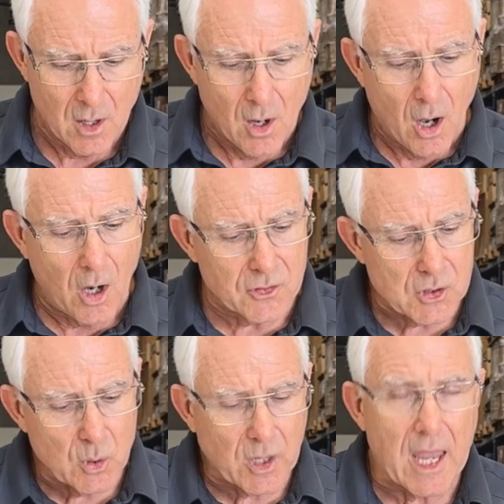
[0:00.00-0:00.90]
Also, you
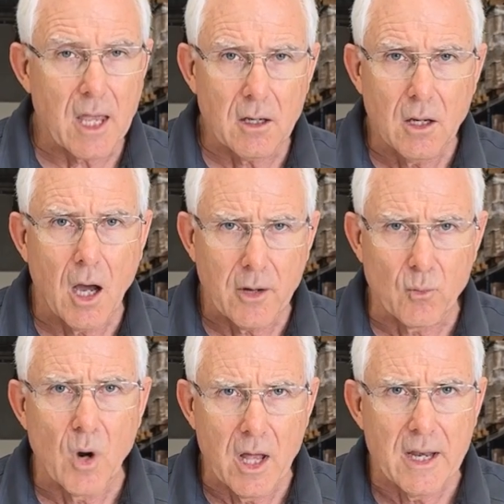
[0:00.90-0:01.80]
can't not
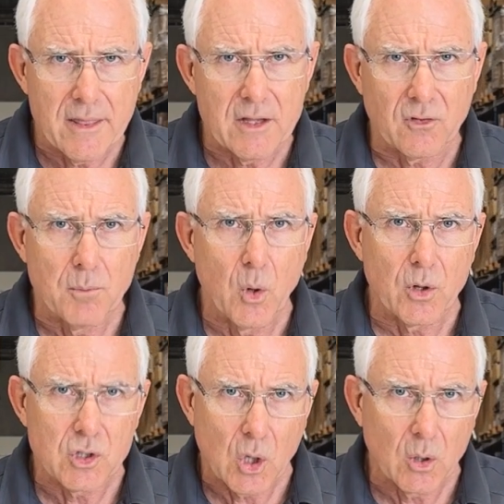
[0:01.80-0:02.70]
run this motor
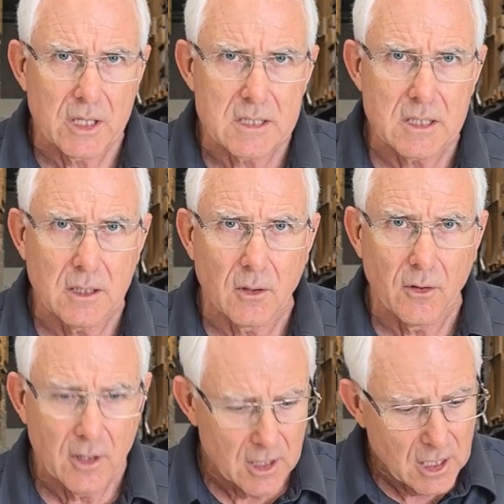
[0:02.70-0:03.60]
totally sealed.
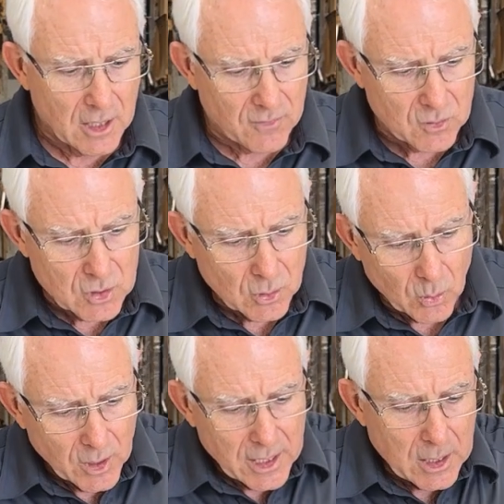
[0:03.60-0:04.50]
If you do,
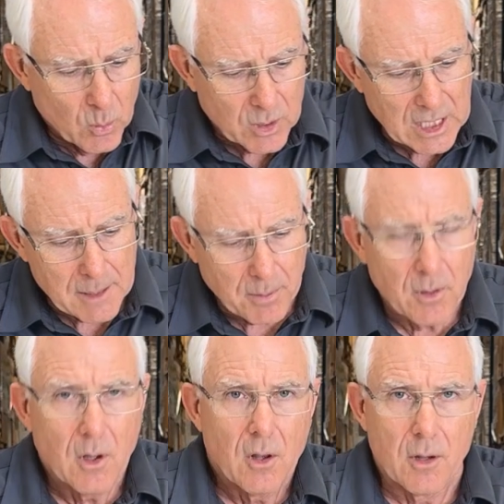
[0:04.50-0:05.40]
it will keep
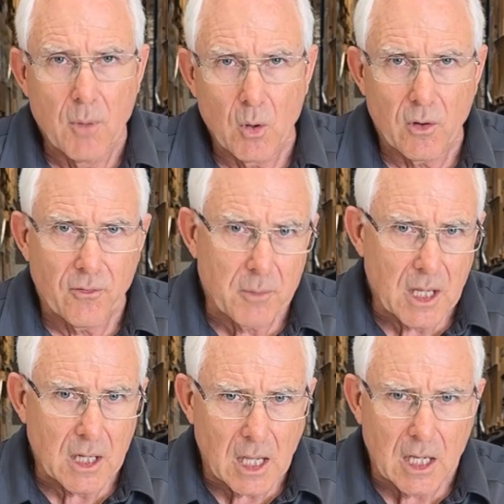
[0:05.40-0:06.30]
the motor from
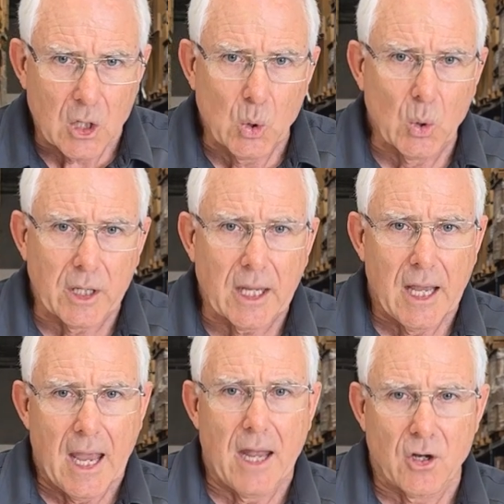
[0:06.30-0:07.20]
getting any cooling,
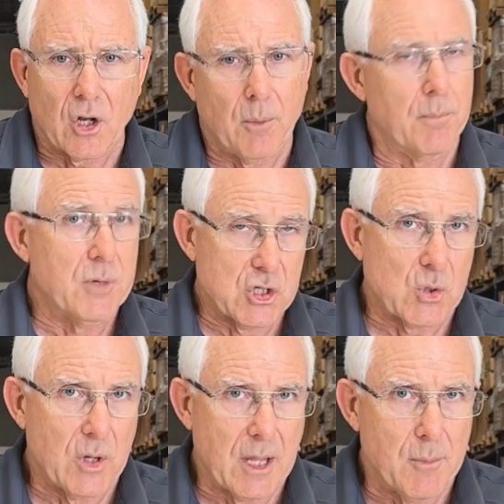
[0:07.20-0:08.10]
and you're going to destroy
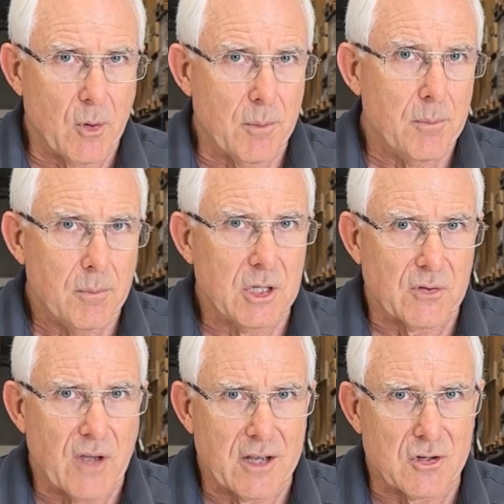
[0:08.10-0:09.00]
that motor much
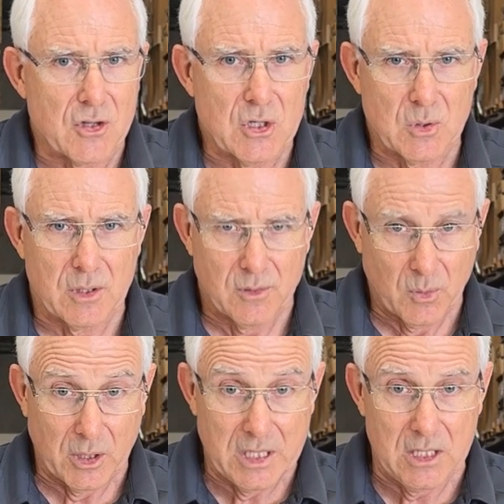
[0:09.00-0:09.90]
faster than you
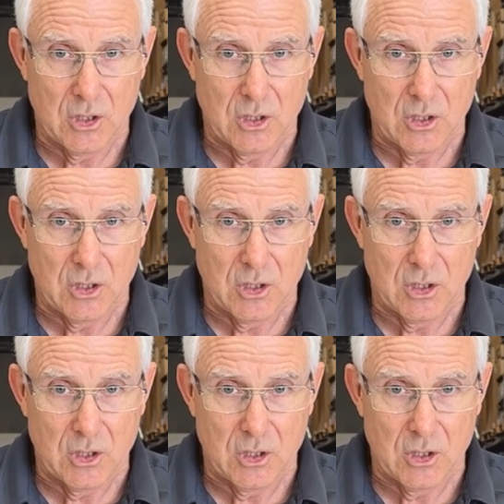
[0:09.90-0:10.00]
really need